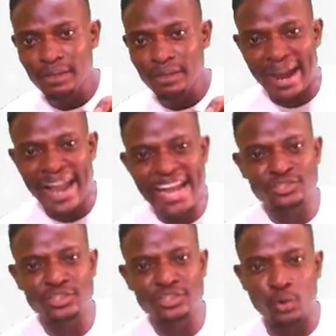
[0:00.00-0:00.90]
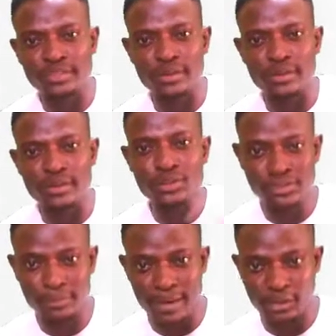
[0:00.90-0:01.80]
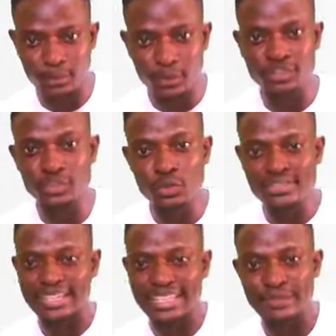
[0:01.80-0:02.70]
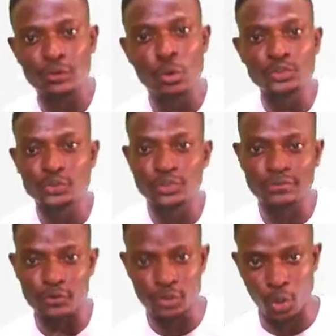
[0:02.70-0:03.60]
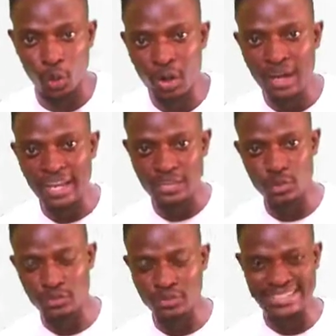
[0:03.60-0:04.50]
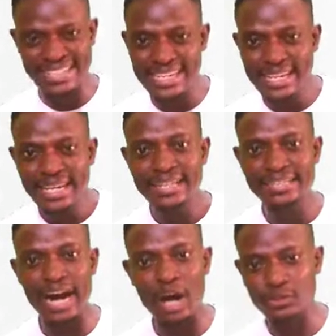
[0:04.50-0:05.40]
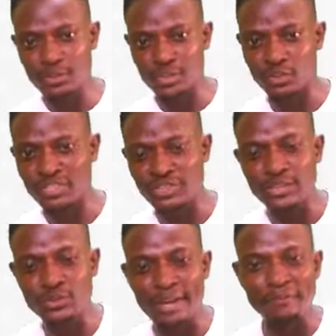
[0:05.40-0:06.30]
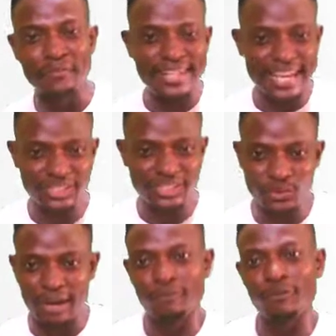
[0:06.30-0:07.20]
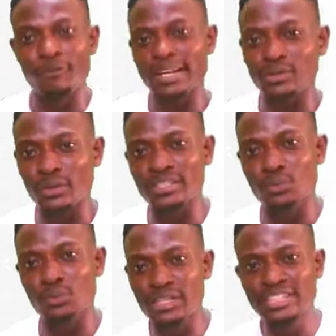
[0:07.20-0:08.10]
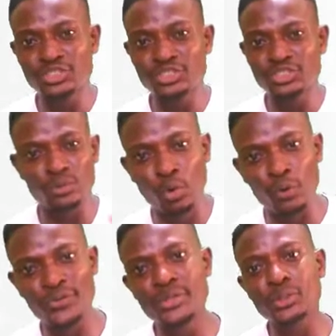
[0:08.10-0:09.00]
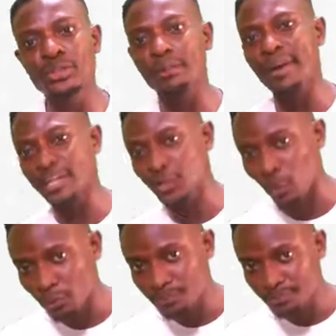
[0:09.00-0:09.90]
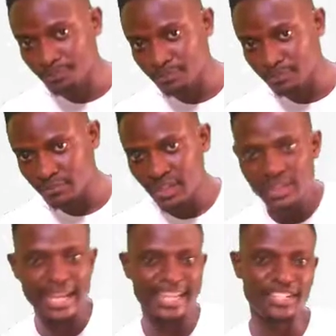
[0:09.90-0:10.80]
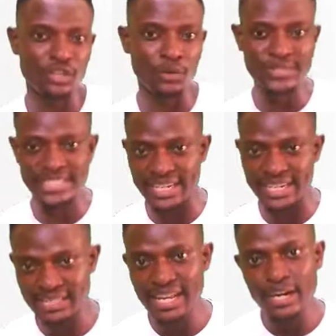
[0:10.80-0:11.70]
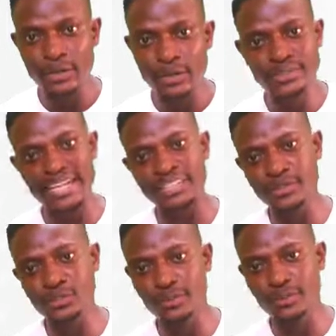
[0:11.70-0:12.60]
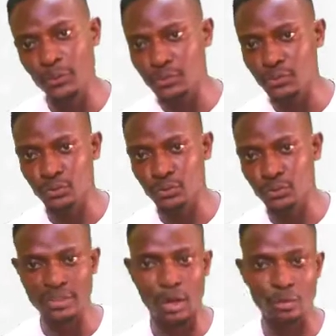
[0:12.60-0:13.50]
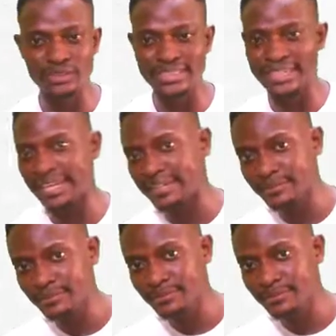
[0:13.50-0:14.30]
by entering the hostel through the back door, because he knows that if he goes through the front door, he's going to see the house mistress. So he's trying to evade that. He's trying to avoid that. So he's what? Trying to go through the back door. Now, it is not reject. Reject means to refuse, to turn down, or to decline.